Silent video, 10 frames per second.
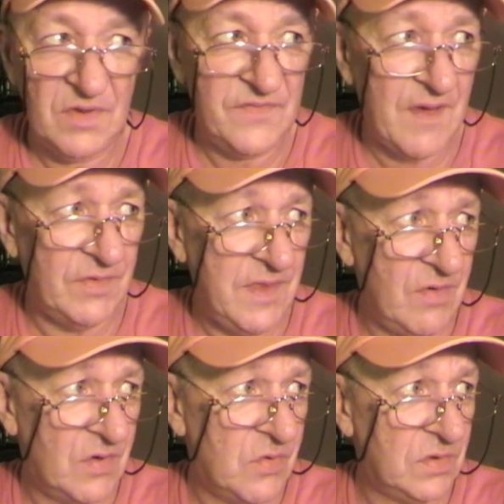Is that what they
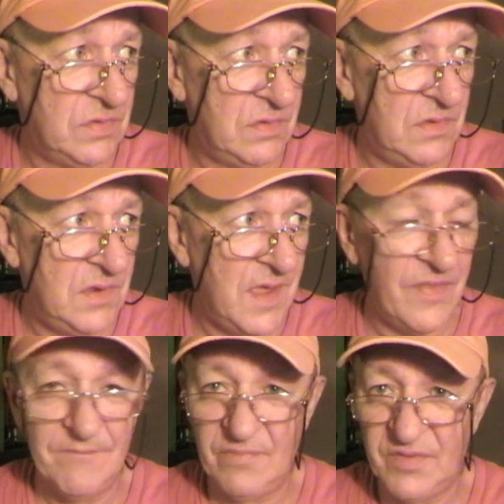were called? Yeah,
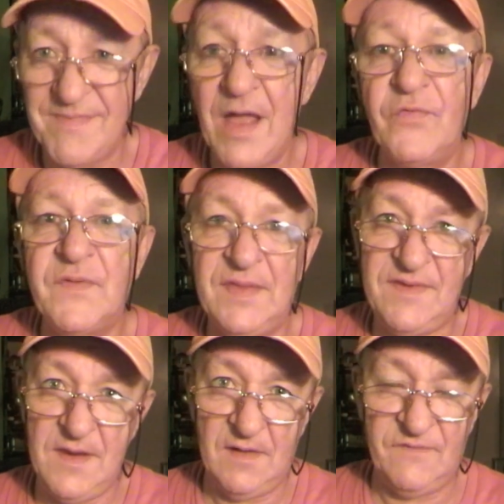the
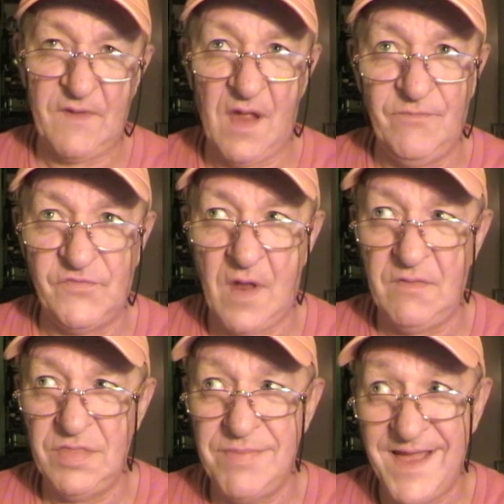Mouseketeers. I'm
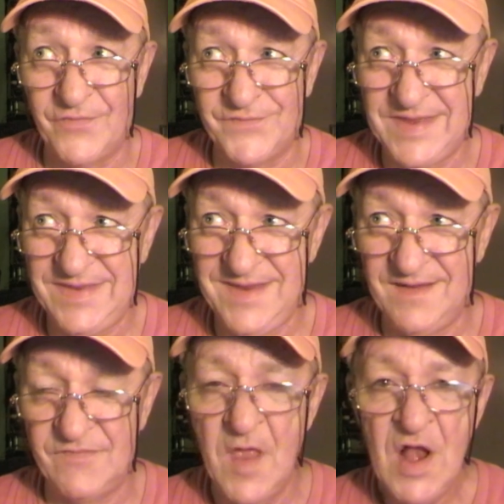sorry, the
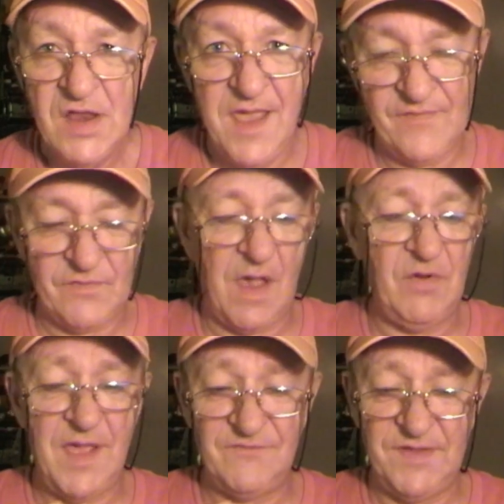Mouseketeers. Yeah, so I
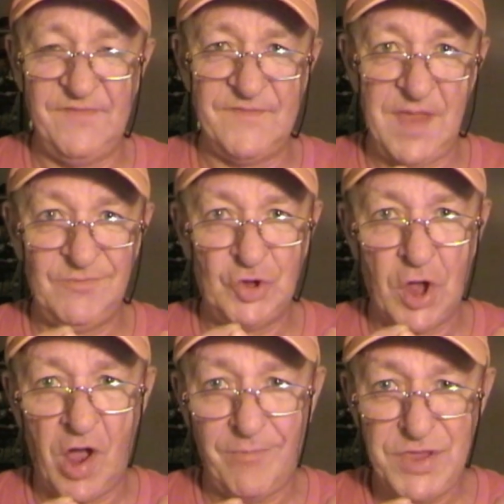would have kids named
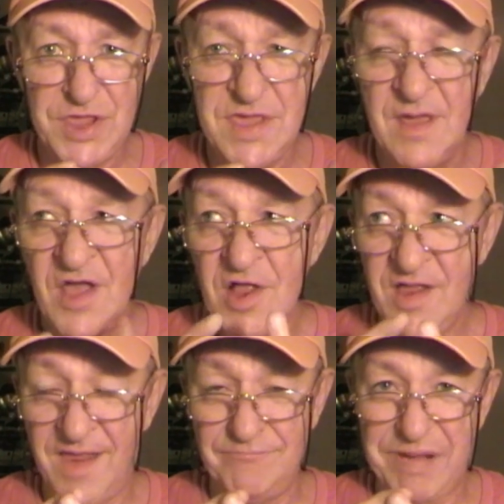Cubby
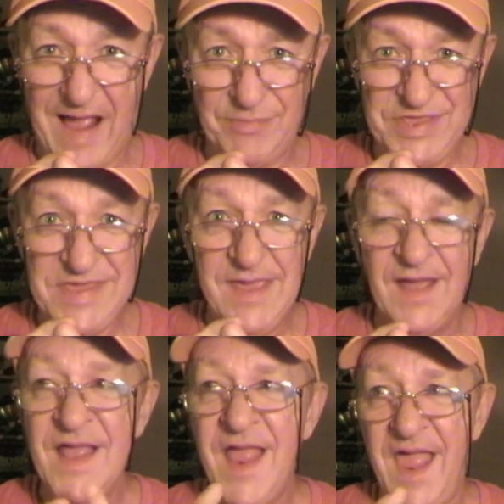and Bobby
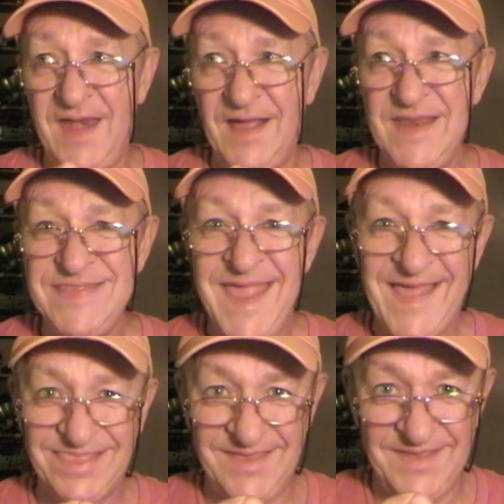and
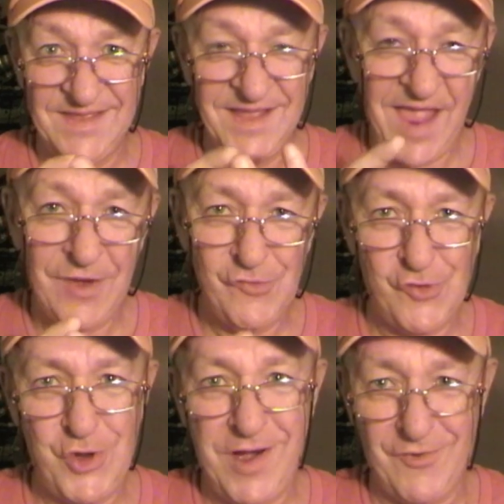Annette and
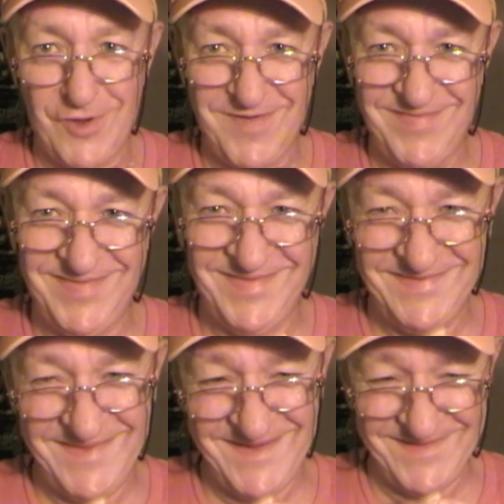Cheryl.
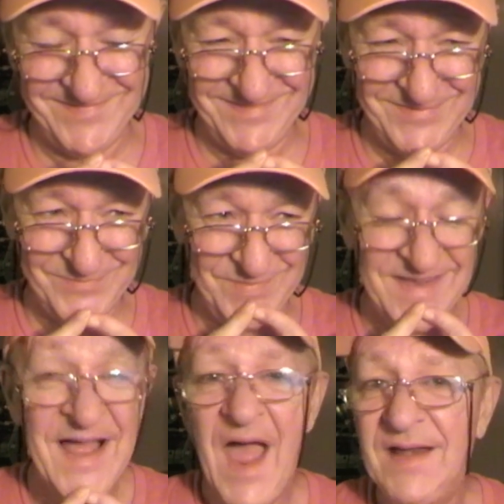You know, that would
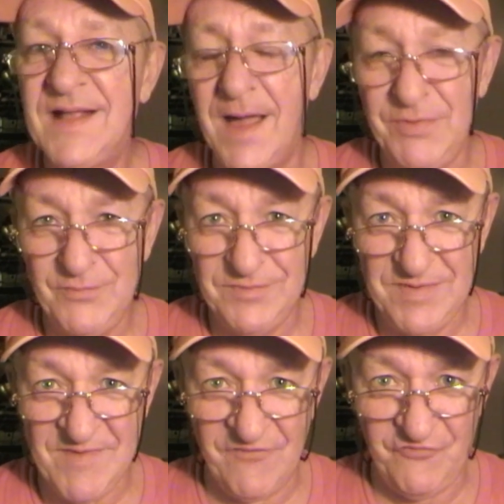be, and Cubby would
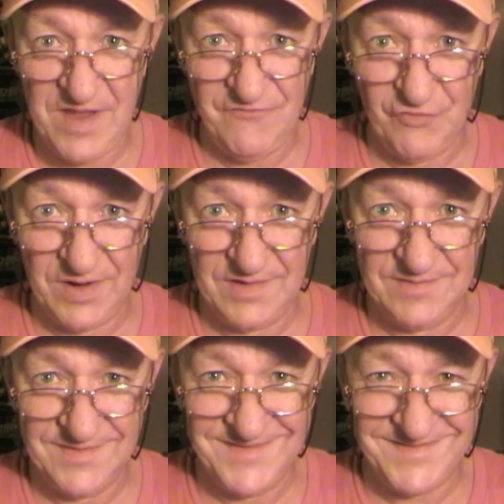be my favorite,
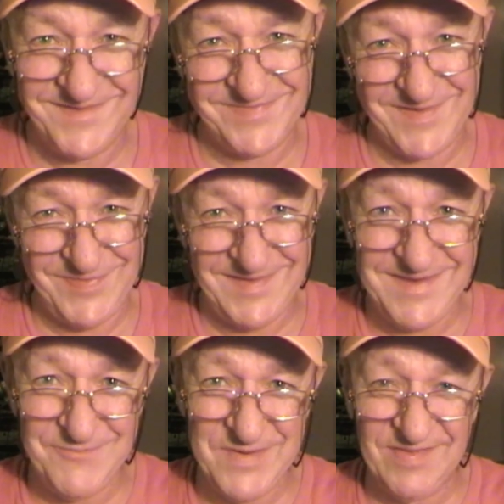because I think
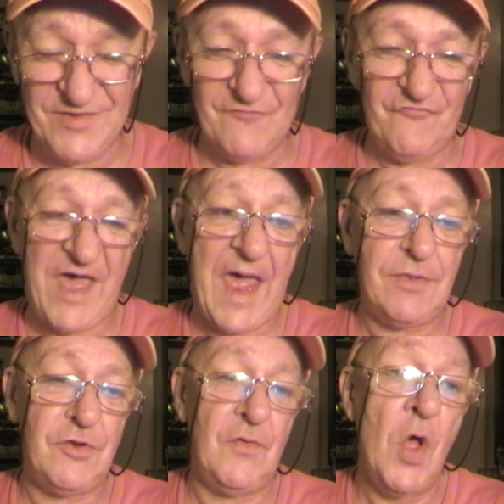he'd be a little fat
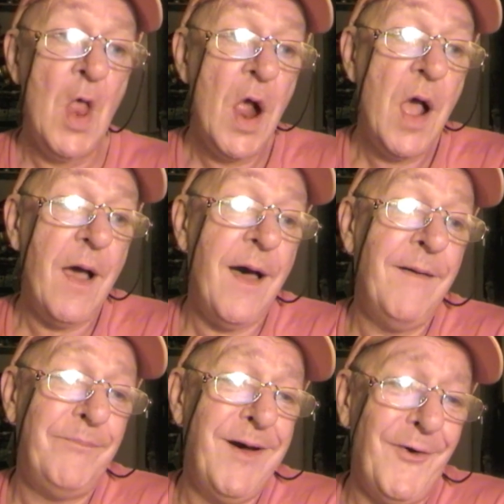too.
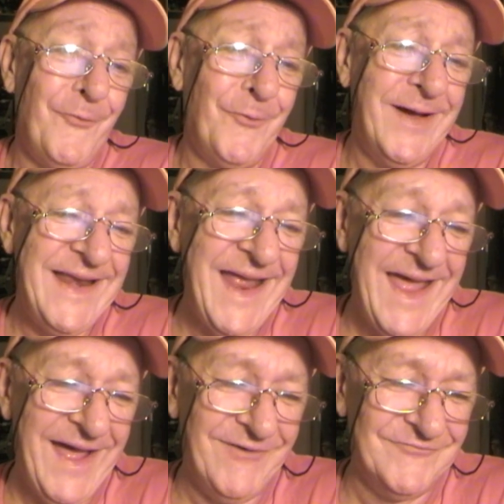But
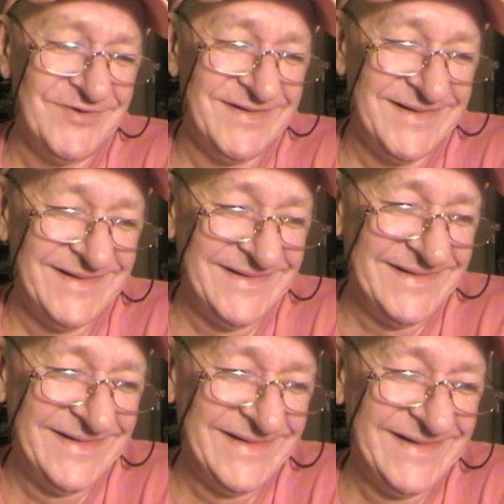
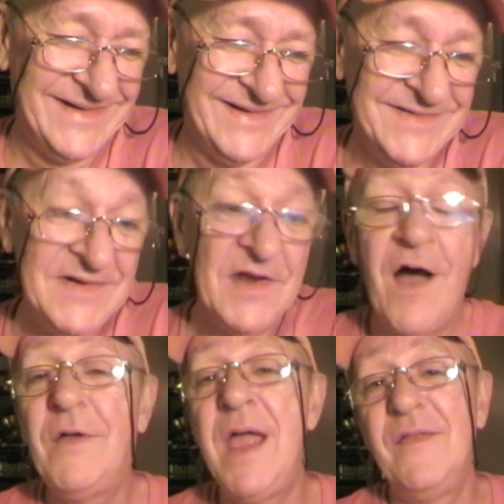whatever.
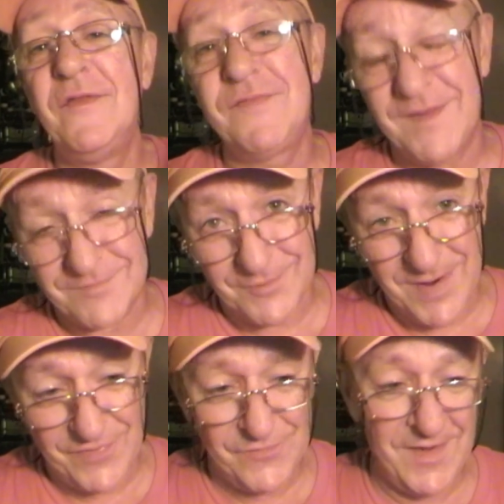Okay, and the 6th
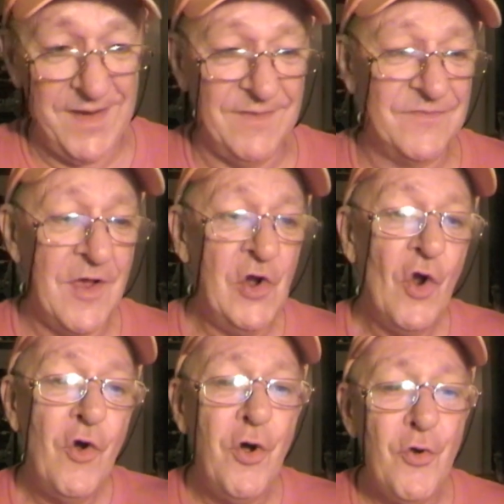question is,
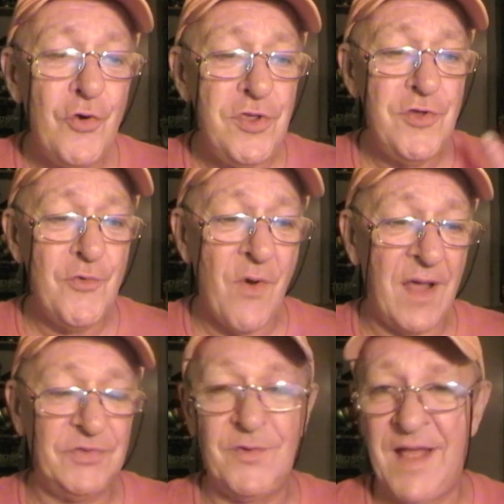who do you
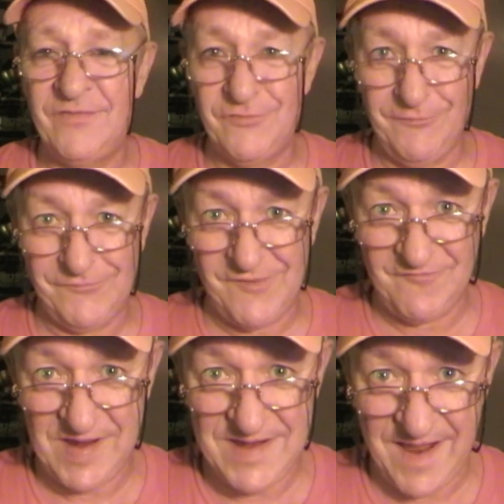want to answer the
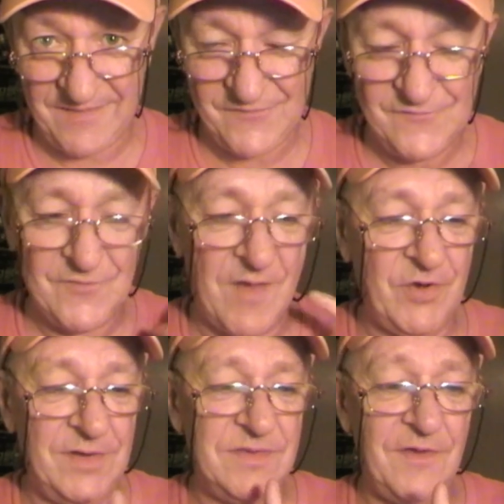survey next? So
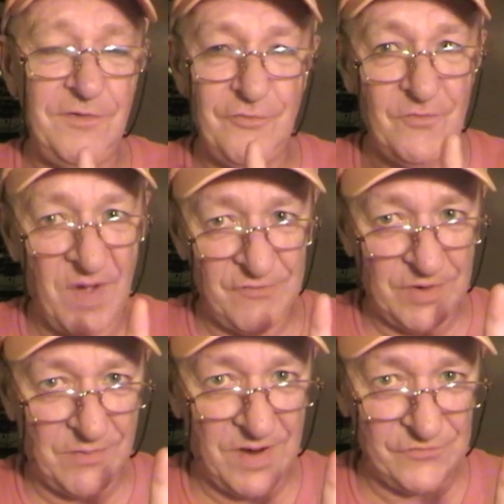I'm going to tell you who my
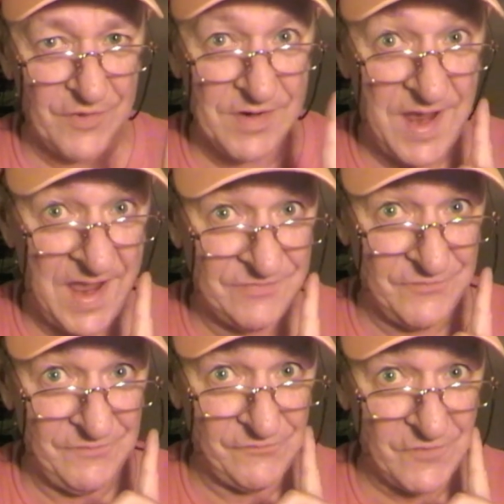requests are to
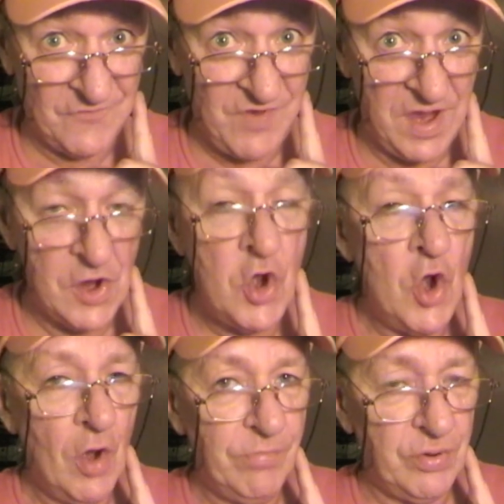answer the survey.
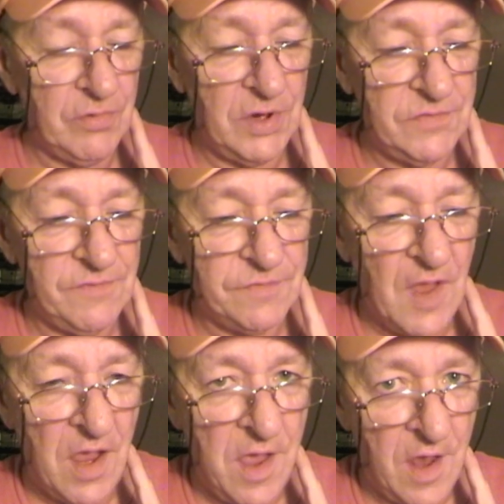Princess
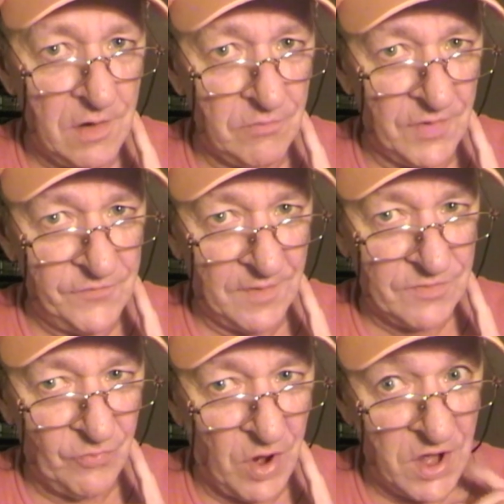Diana
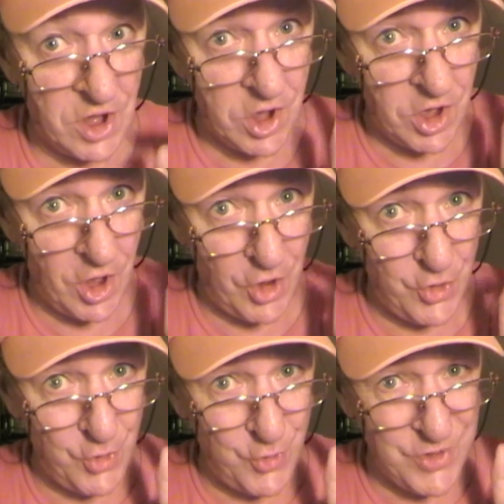161.
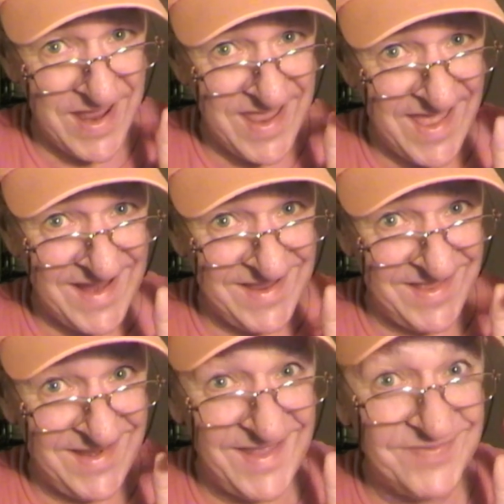Hello
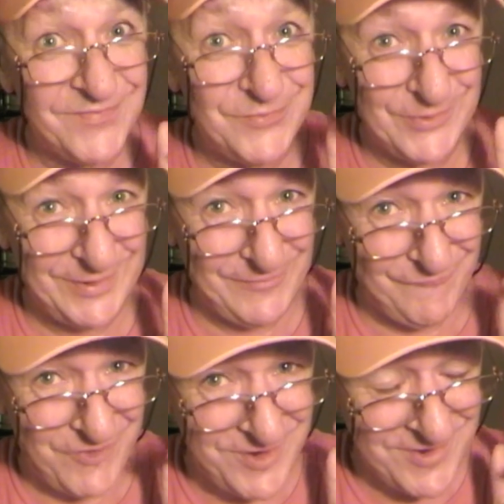Diana, let's do a little
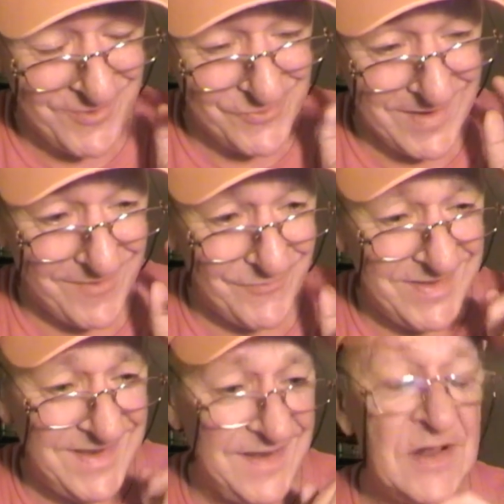video, shall
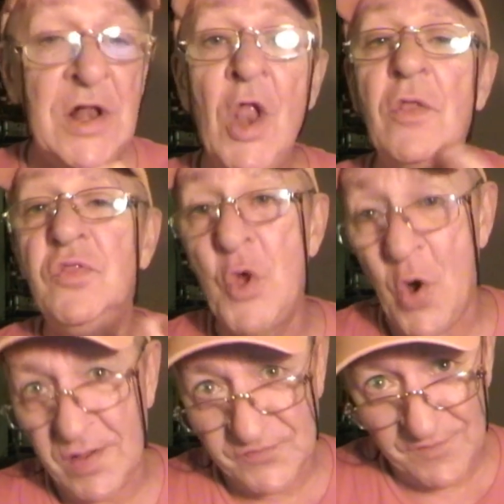we?
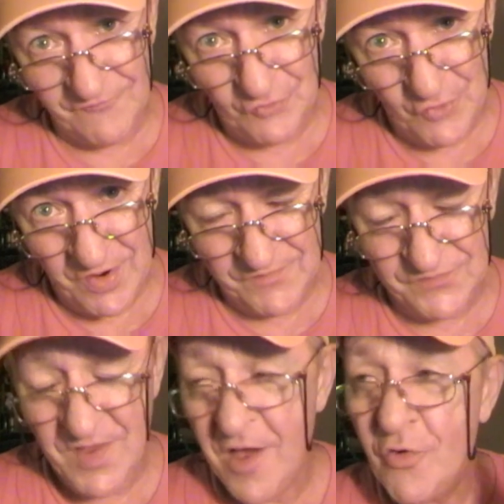Nalts, of
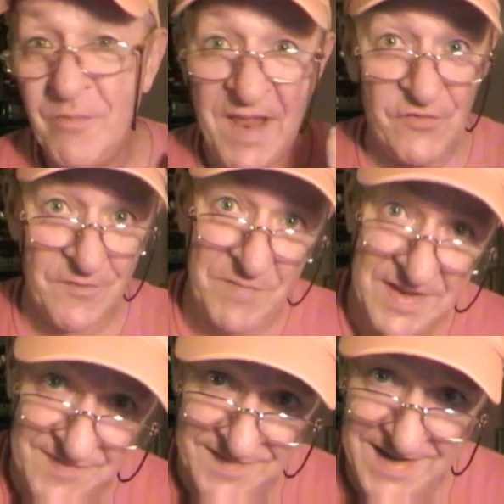course, who mentioned
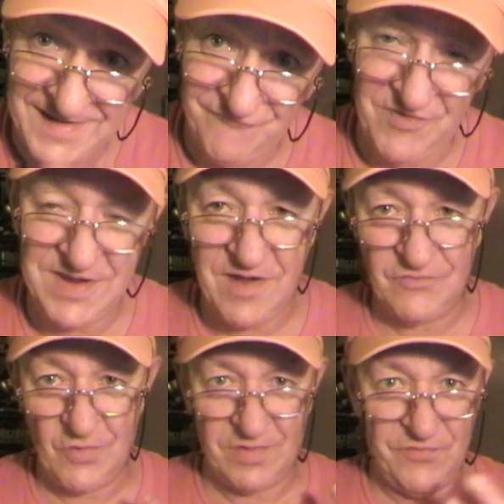me today in a video.
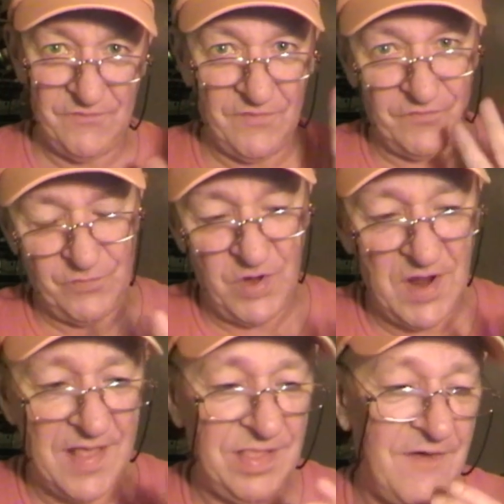Nalts, you're so
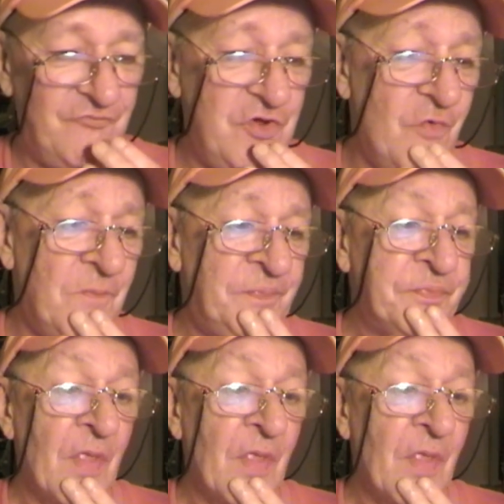sweet, I love you.